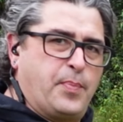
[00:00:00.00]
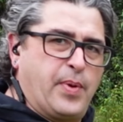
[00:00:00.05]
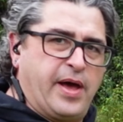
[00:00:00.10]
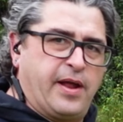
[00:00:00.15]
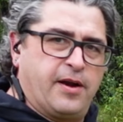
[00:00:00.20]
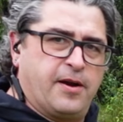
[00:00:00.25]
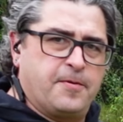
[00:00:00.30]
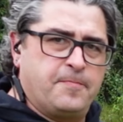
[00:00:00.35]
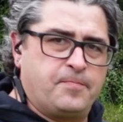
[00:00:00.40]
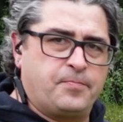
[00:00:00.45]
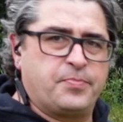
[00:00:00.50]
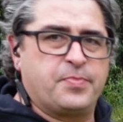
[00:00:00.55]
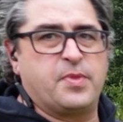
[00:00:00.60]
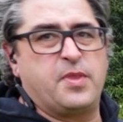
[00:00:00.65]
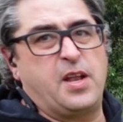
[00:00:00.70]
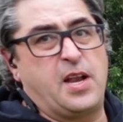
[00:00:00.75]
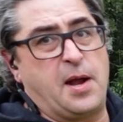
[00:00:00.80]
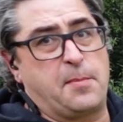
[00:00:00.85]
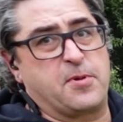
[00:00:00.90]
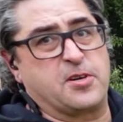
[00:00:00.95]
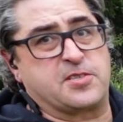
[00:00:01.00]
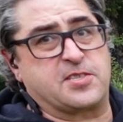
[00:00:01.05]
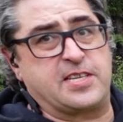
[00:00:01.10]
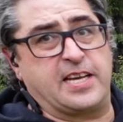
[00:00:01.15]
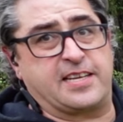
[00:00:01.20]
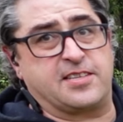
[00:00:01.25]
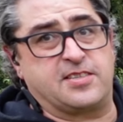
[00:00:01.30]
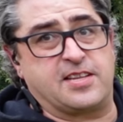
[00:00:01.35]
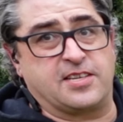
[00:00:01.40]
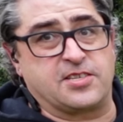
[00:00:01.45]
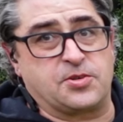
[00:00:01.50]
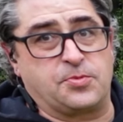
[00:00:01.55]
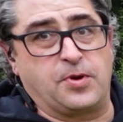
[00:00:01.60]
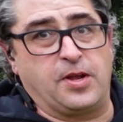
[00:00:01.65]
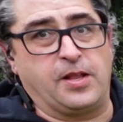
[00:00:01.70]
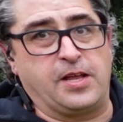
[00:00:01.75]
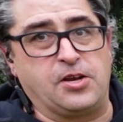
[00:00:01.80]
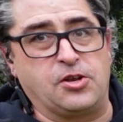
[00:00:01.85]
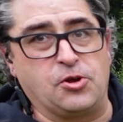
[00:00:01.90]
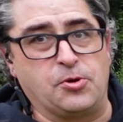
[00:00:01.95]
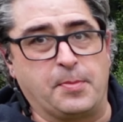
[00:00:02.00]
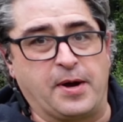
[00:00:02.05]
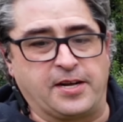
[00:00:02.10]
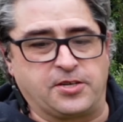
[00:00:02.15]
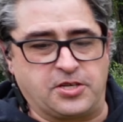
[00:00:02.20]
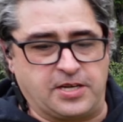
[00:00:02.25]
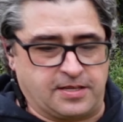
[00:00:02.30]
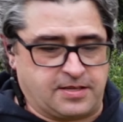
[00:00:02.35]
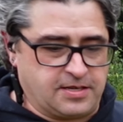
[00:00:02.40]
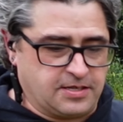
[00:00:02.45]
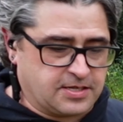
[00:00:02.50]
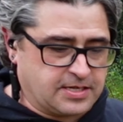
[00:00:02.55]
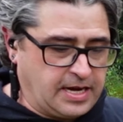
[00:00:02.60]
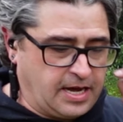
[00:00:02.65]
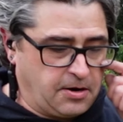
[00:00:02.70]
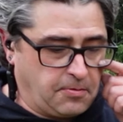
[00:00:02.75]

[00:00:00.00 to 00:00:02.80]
better. The number 6 doesn't really do much at this kind